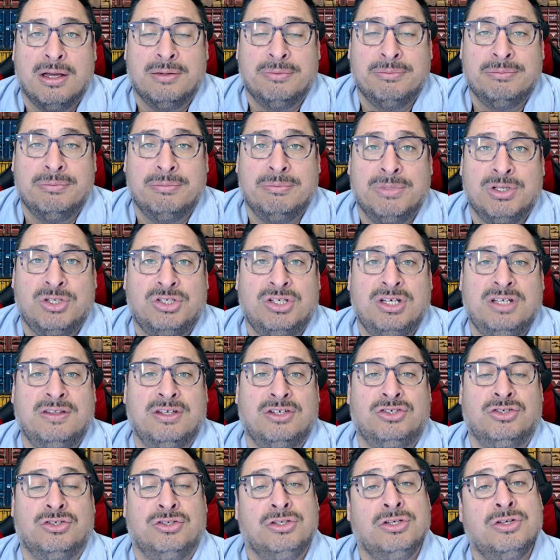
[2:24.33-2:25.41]
machine
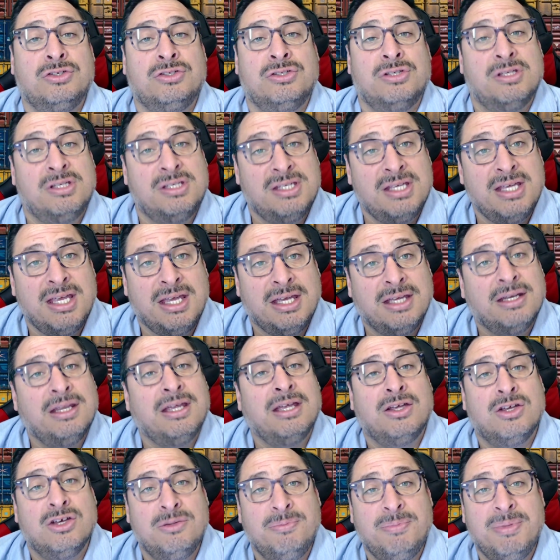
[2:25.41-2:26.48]
that you're used to seeing.
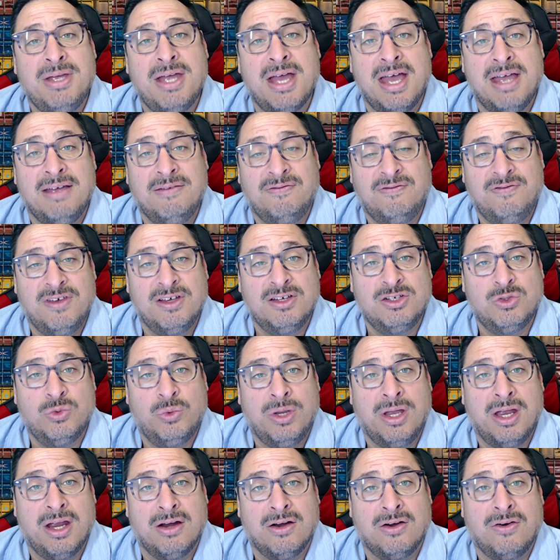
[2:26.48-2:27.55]
It could be a fixed
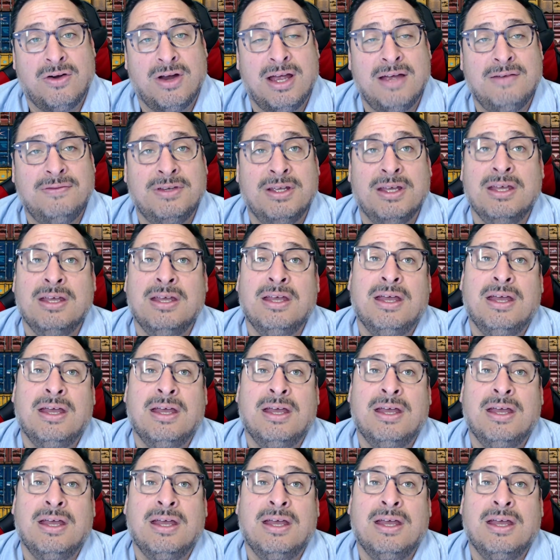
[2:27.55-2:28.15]
wing aircraft.